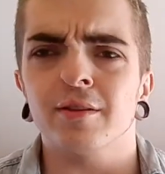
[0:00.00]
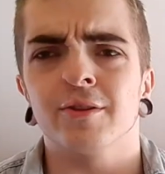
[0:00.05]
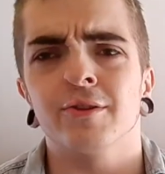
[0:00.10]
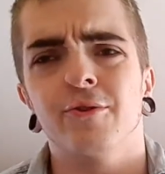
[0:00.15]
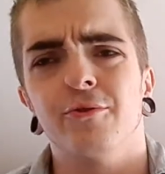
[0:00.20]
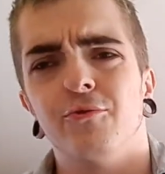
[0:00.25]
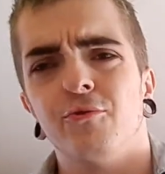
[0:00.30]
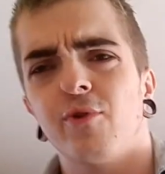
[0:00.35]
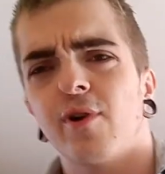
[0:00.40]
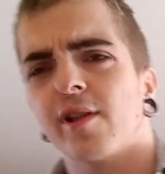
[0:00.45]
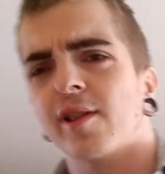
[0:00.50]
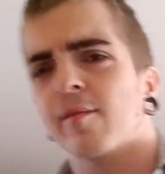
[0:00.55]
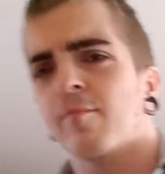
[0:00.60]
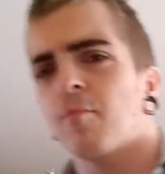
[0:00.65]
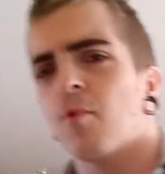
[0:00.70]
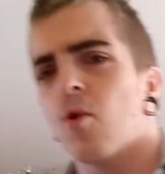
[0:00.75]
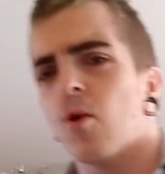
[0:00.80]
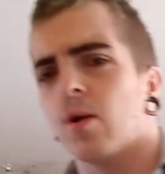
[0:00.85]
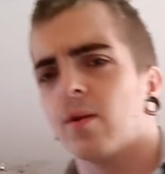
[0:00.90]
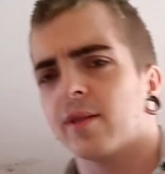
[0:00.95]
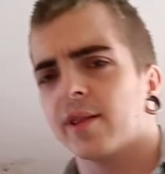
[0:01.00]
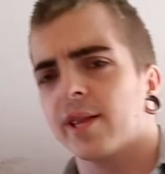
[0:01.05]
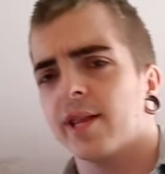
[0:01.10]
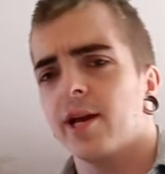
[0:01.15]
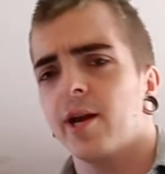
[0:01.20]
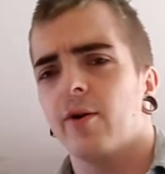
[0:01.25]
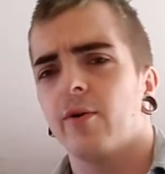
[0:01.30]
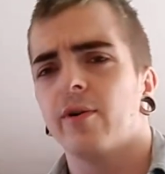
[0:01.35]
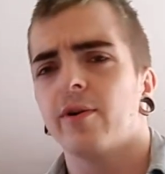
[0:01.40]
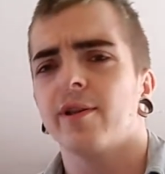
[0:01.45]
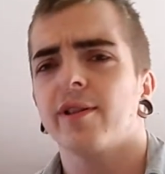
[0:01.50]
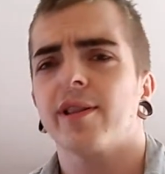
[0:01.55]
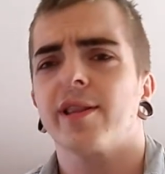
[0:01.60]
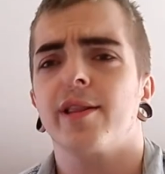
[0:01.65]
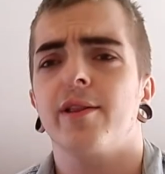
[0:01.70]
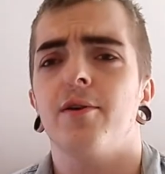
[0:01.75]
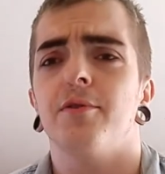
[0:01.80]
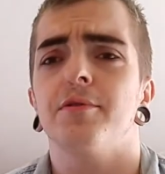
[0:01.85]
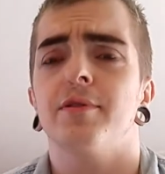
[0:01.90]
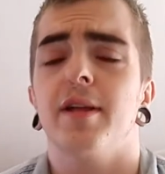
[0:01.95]
to do a small series
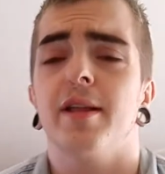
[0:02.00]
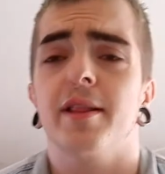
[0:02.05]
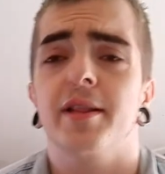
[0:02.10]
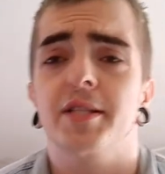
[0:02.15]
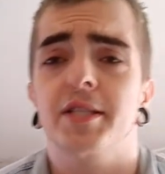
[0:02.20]
on this